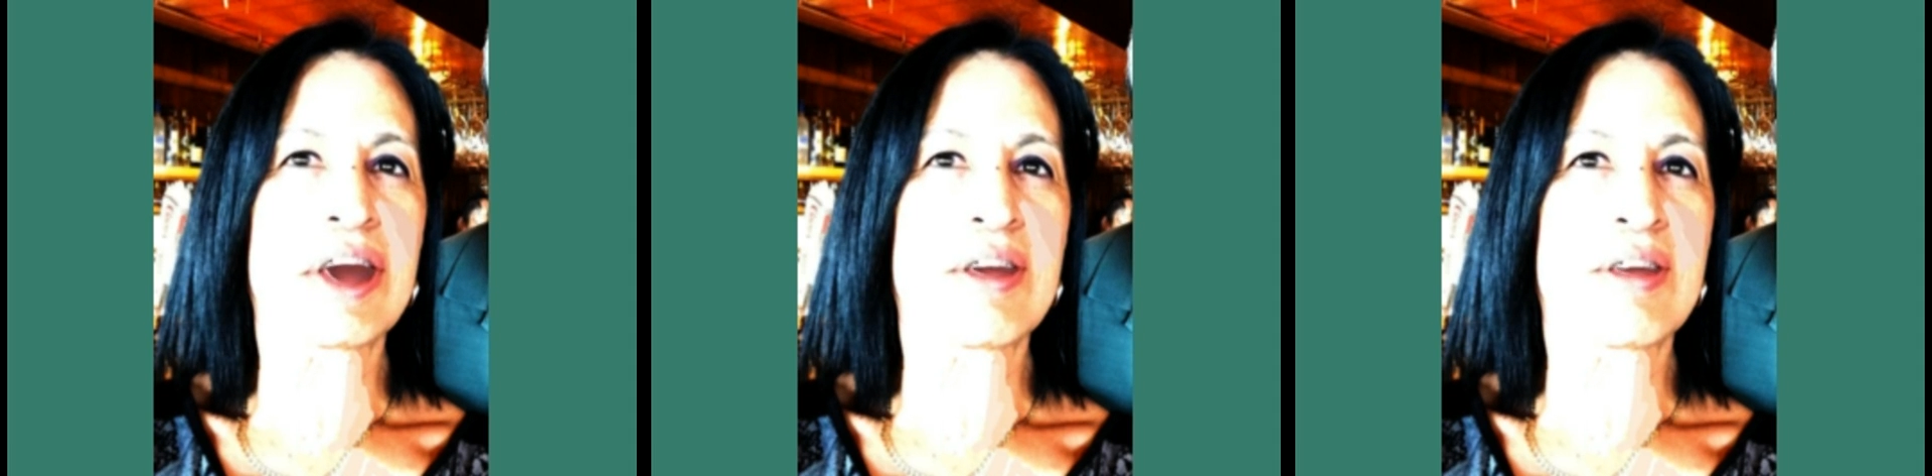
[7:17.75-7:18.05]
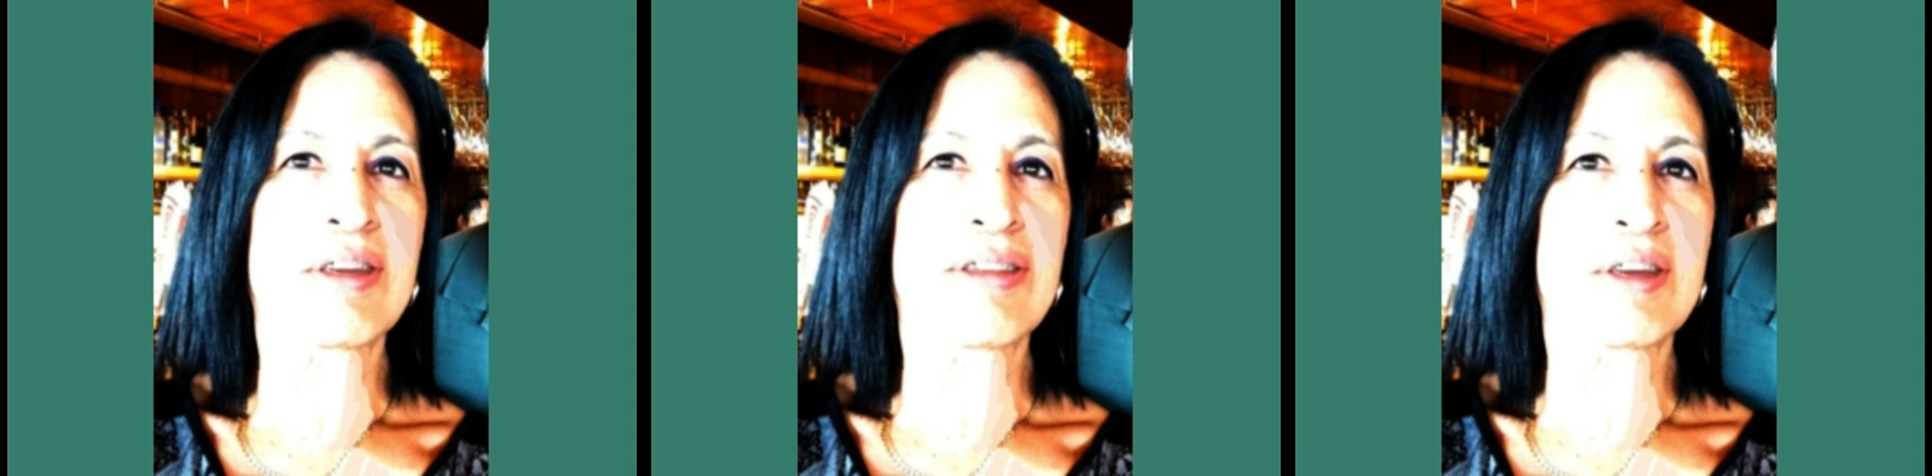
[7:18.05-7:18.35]

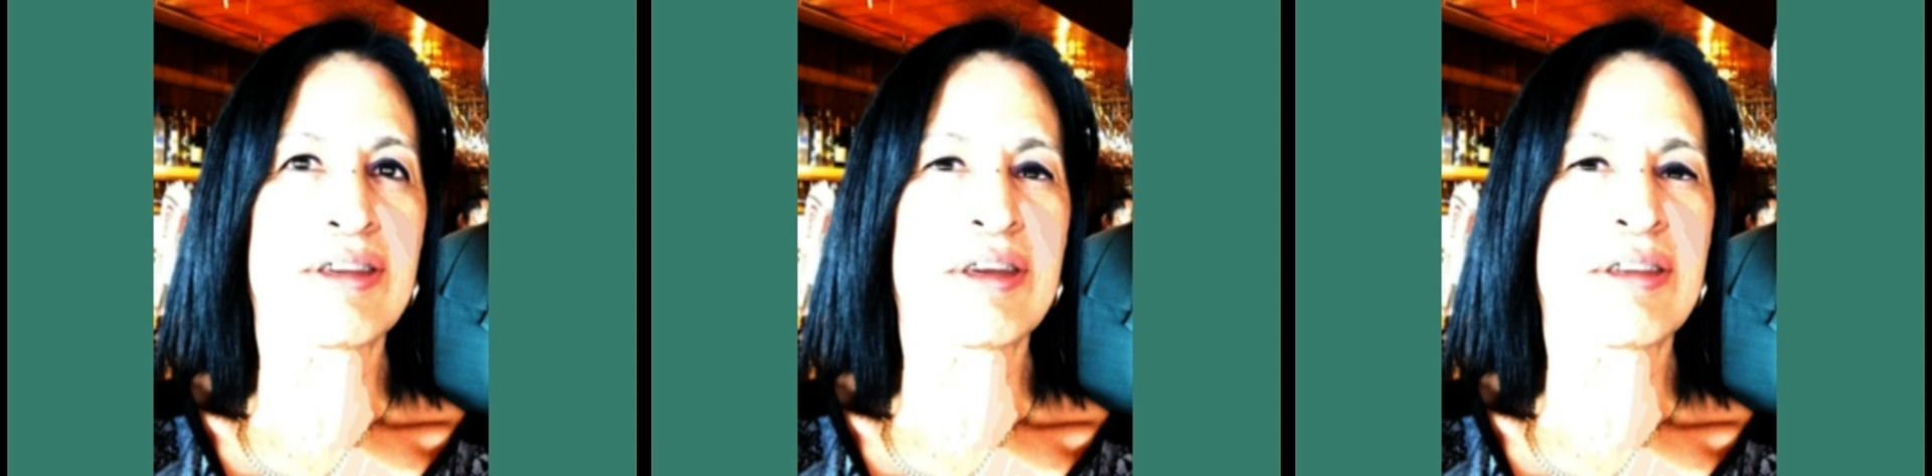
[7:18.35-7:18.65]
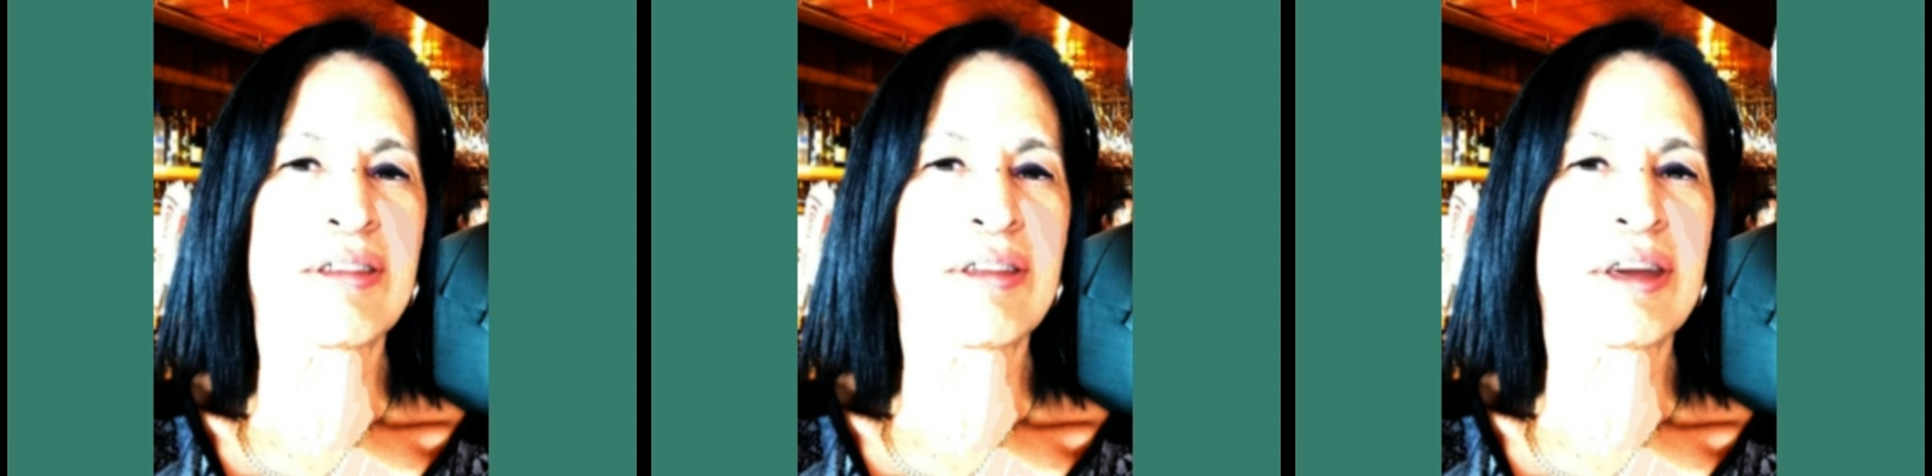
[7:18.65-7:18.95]

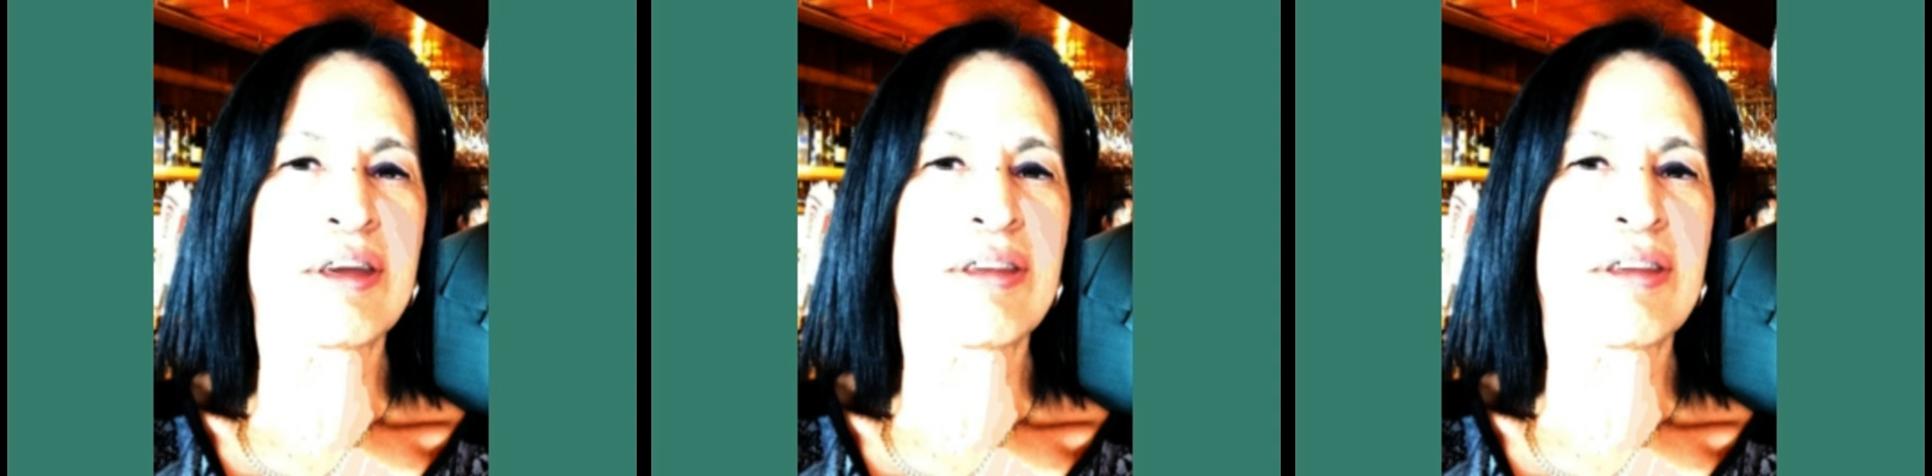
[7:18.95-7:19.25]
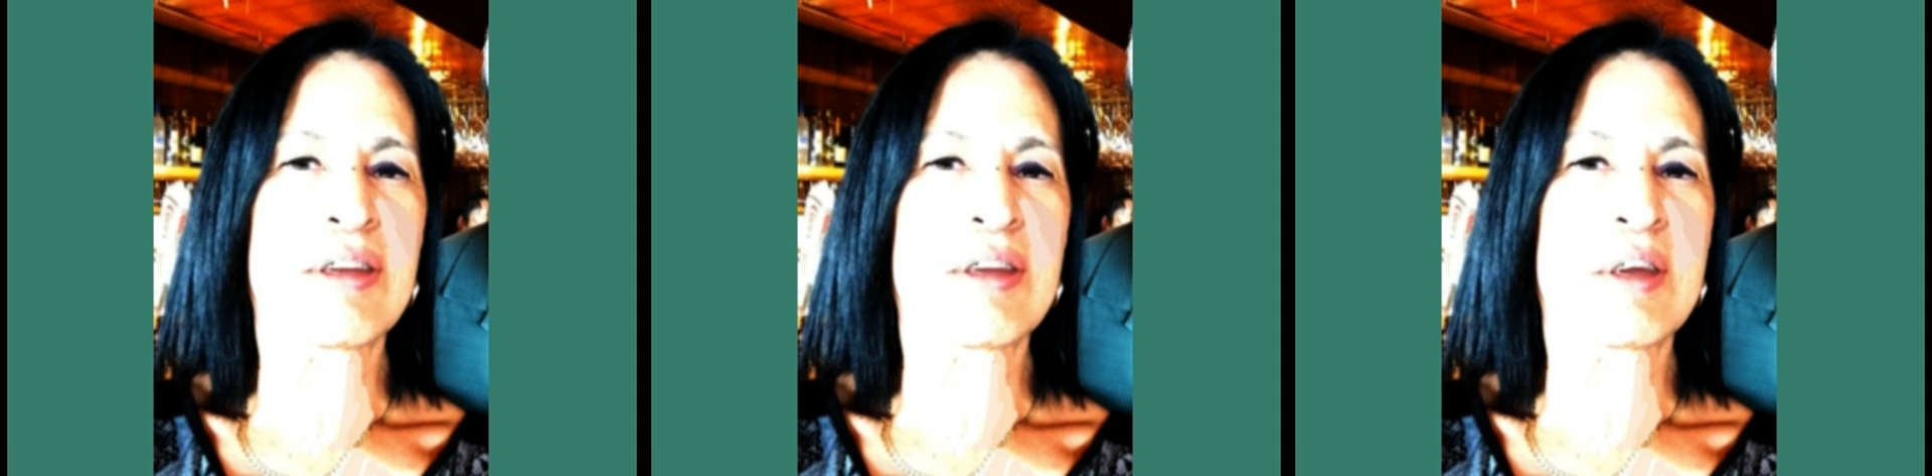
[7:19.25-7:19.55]
Argentinian
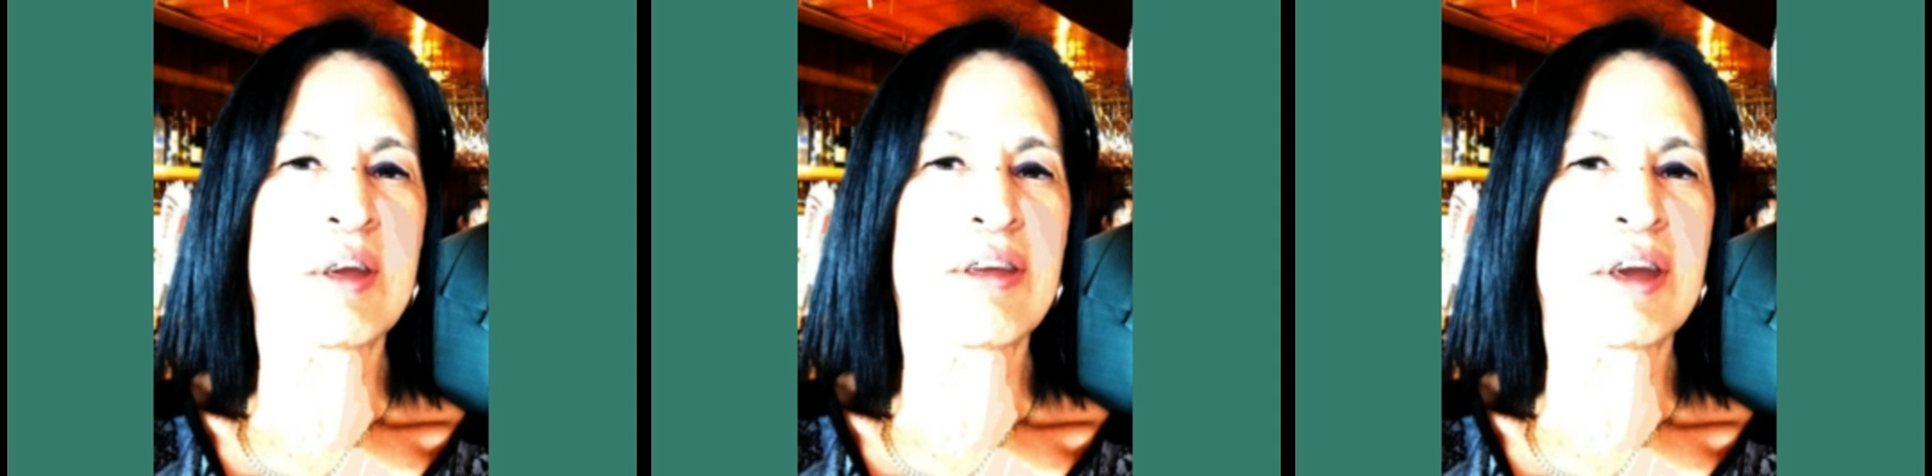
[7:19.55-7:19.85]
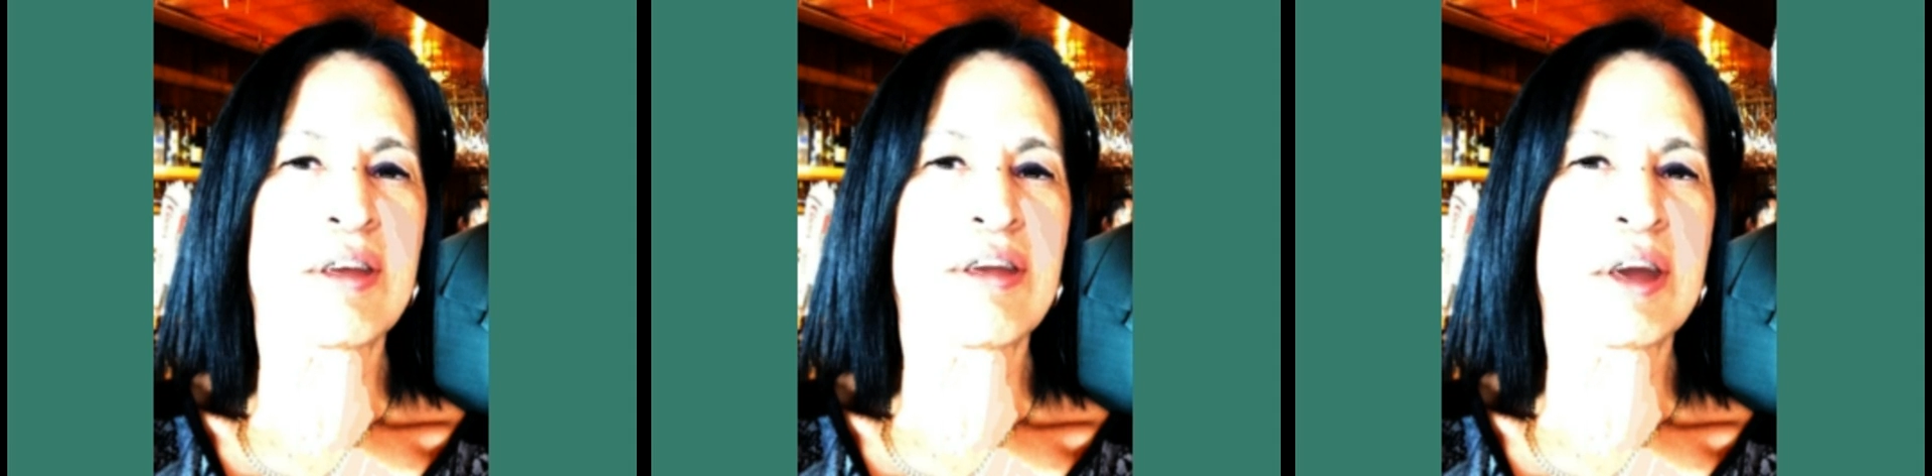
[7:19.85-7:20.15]
chef
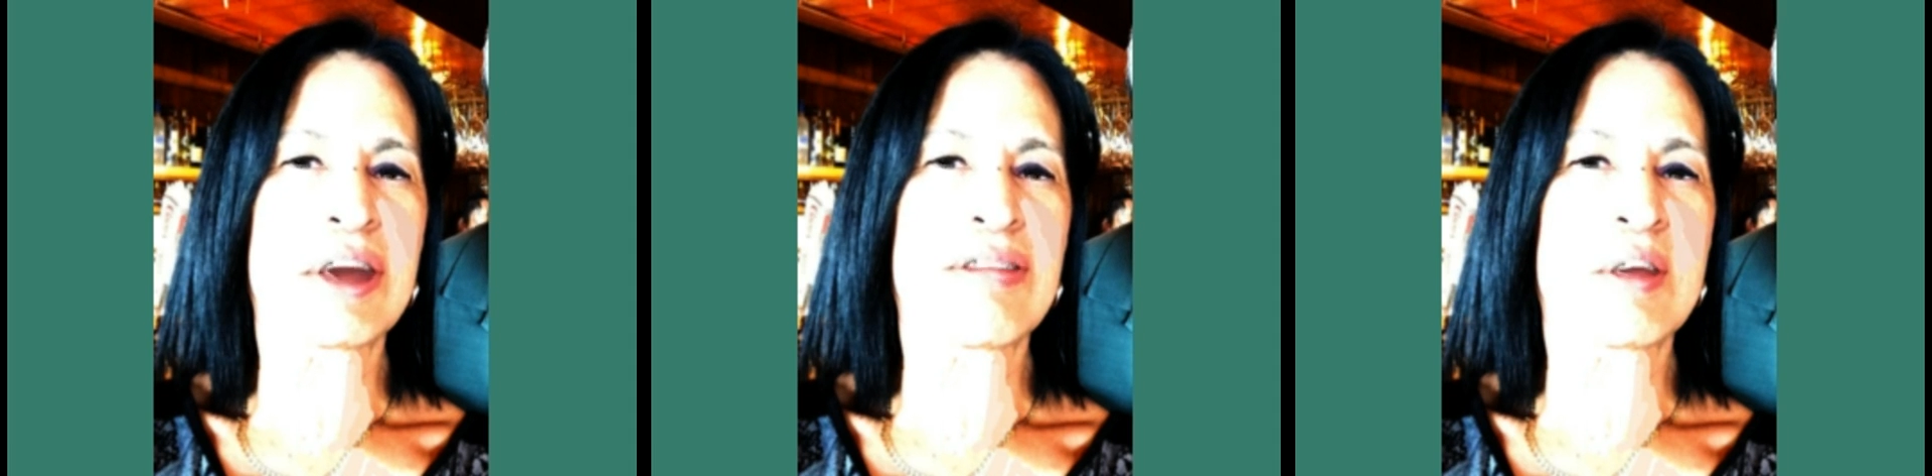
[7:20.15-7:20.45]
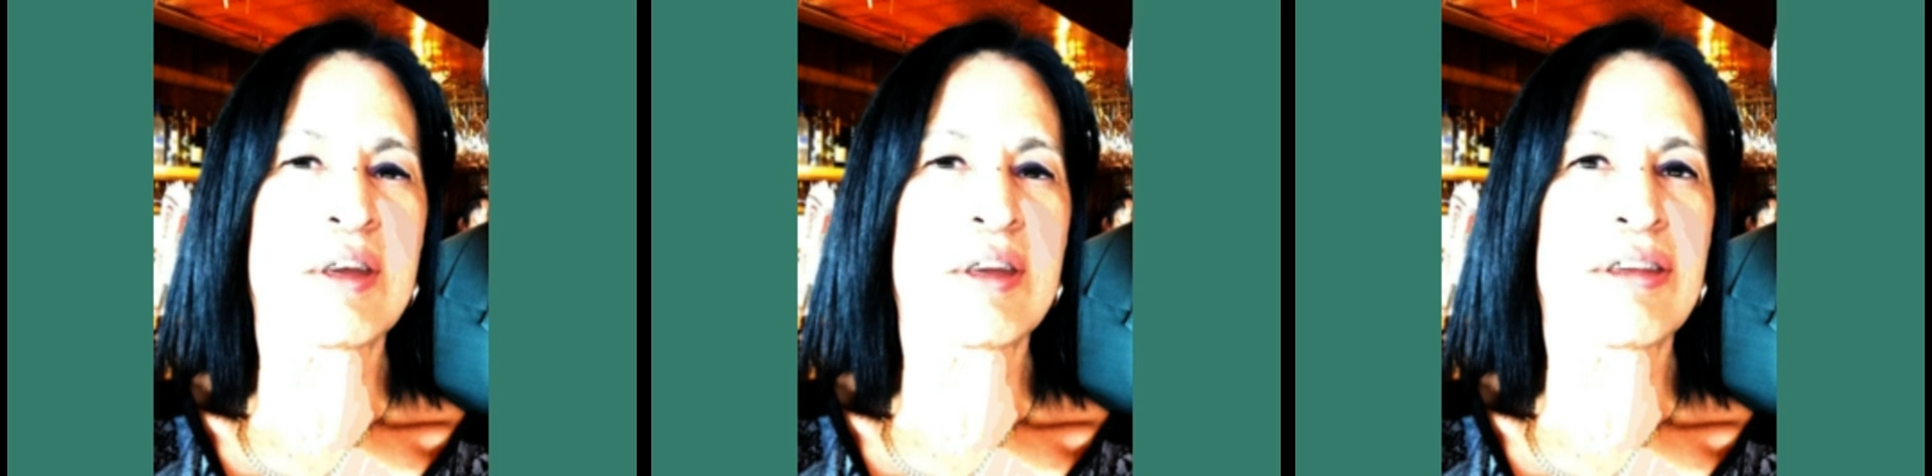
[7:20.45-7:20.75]
of the
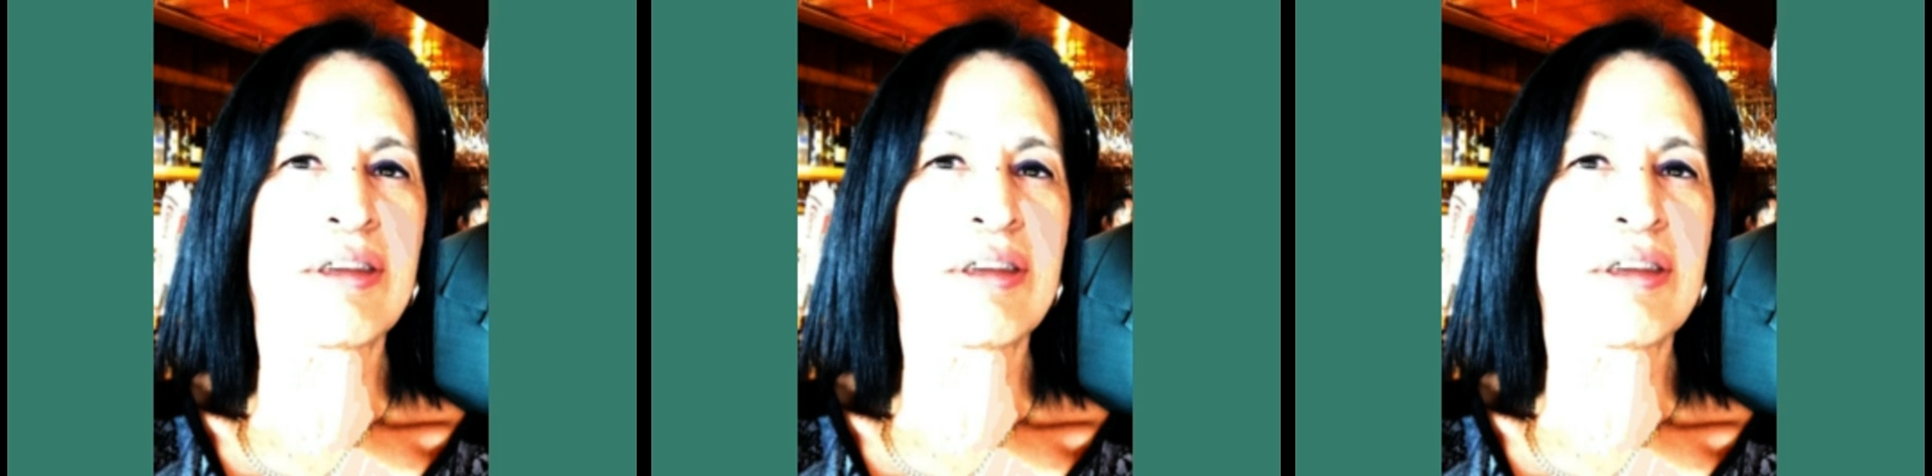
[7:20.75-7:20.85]
army,